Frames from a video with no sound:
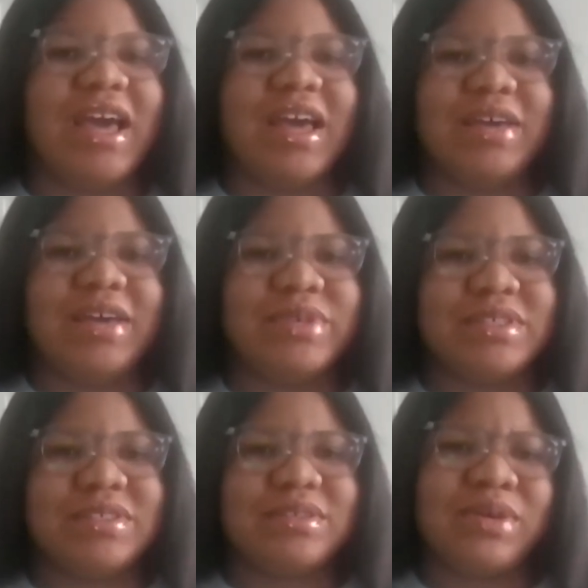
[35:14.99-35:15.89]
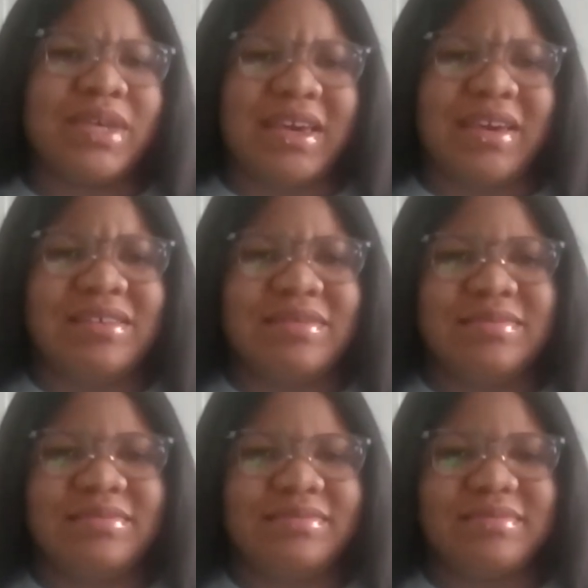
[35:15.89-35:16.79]
it was okay.
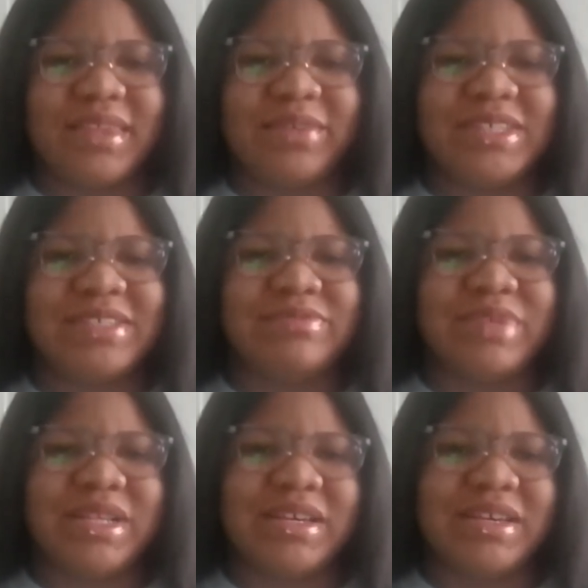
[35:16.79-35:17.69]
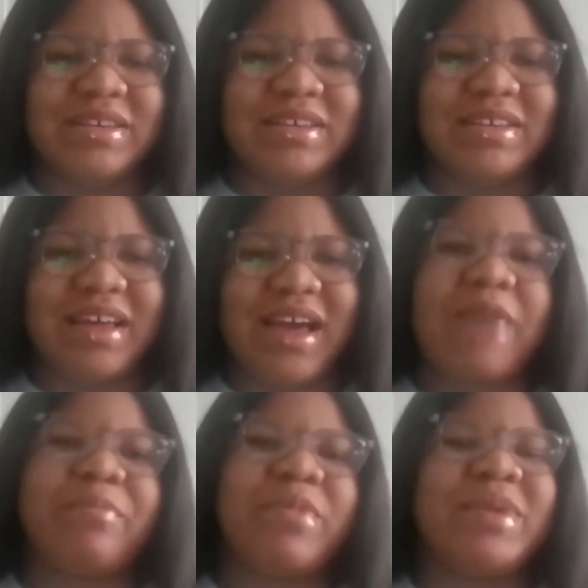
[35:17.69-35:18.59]
It wasn't really,
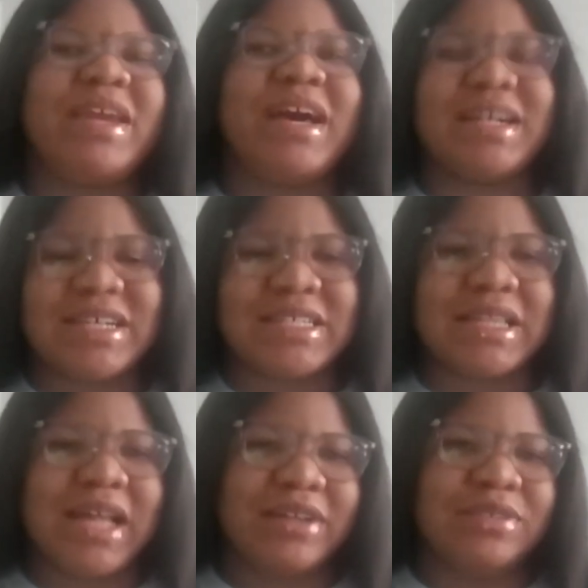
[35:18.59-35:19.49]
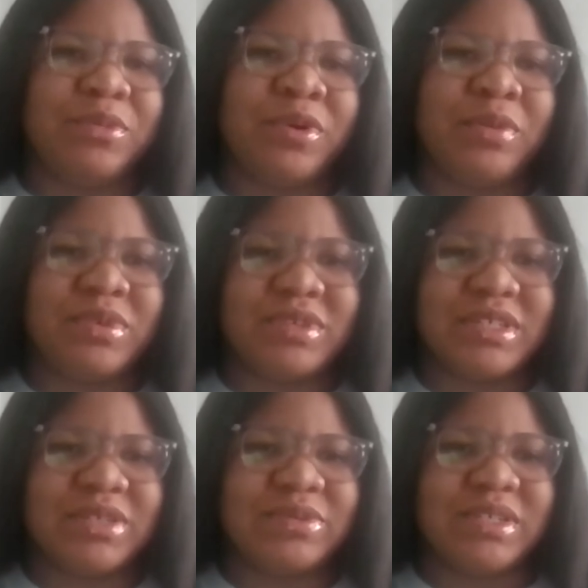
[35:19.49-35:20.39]
like, maybe that class lagged more
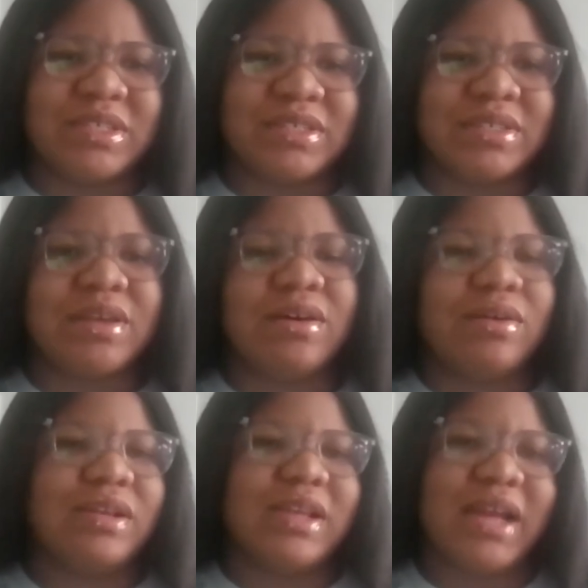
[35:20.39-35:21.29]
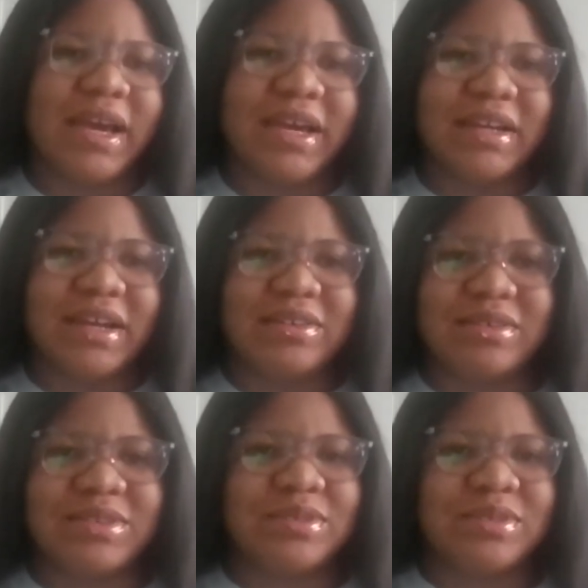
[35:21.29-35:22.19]
because it was online, and
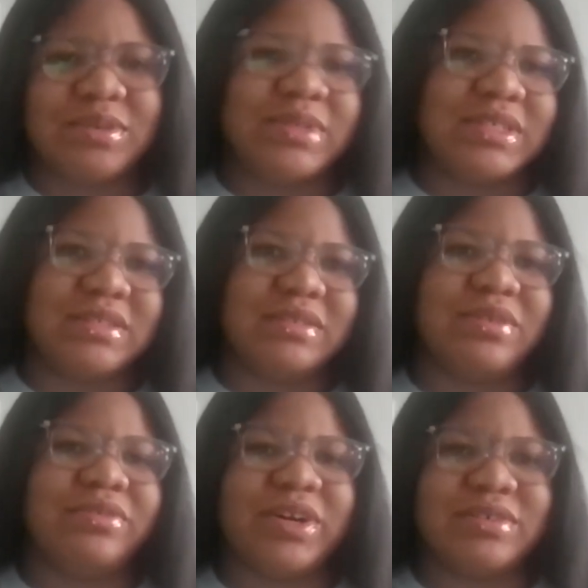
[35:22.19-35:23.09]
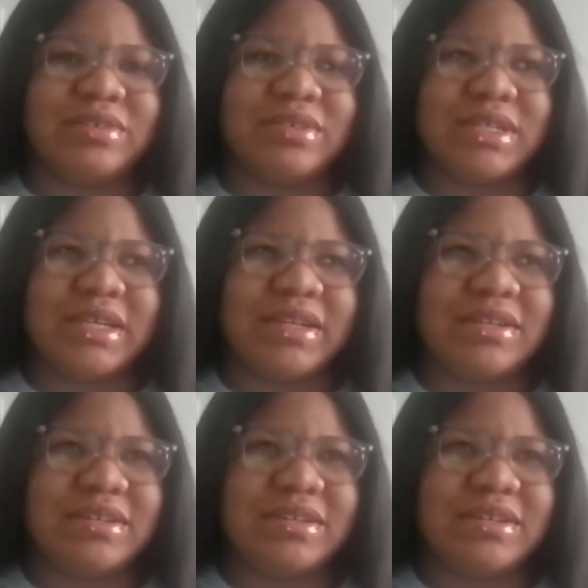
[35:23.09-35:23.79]
also it was not recorded.